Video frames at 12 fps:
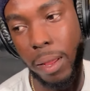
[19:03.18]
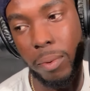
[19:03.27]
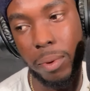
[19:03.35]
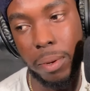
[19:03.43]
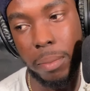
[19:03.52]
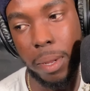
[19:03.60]

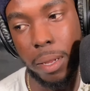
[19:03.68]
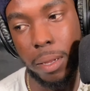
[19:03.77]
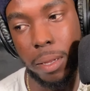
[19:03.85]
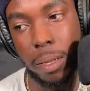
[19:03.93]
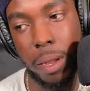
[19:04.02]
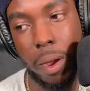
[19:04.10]
What
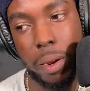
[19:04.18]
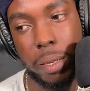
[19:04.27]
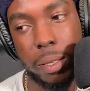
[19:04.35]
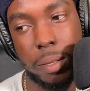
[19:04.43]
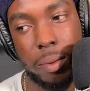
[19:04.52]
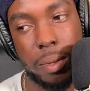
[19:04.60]
about
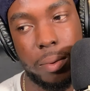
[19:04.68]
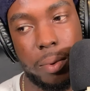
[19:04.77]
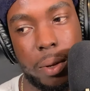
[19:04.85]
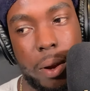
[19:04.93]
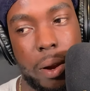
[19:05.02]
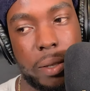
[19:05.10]
artists?
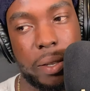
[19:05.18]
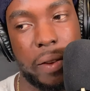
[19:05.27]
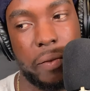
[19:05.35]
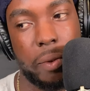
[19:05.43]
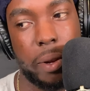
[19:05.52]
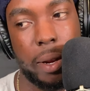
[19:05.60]
What artists
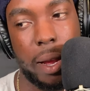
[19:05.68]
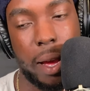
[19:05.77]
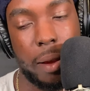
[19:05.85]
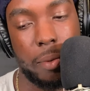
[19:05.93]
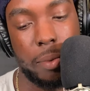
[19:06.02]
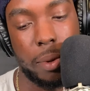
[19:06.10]
that you
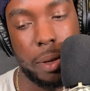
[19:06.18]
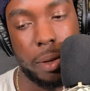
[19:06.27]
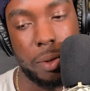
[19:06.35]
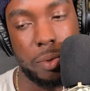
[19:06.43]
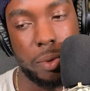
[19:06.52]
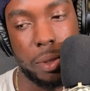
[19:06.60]
collab
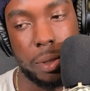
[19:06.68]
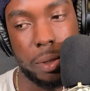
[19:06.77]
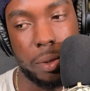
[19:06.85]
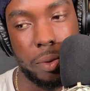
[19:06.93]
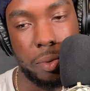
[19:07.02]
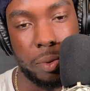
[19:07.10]
with? You
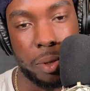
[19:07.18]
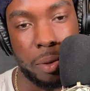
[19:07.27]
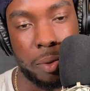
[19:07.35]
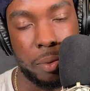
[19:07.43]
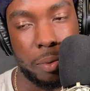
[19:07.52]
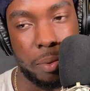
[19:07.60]
just do so
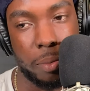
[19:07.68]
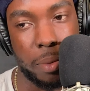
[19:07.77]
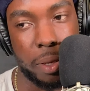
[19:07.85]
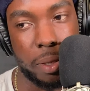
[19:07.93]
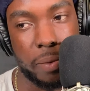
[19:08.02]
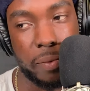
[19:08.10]

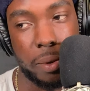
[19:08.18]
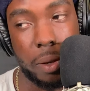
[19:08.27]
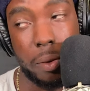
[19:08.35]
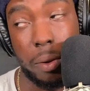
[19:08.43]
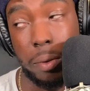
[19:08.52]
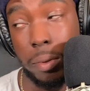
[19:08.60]
much of a
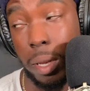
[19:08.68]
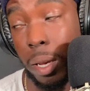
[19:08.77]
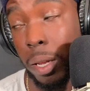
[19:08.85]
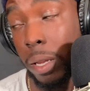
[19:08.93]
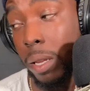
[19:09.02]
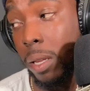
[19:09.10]
dolo
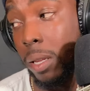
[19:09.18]
thing.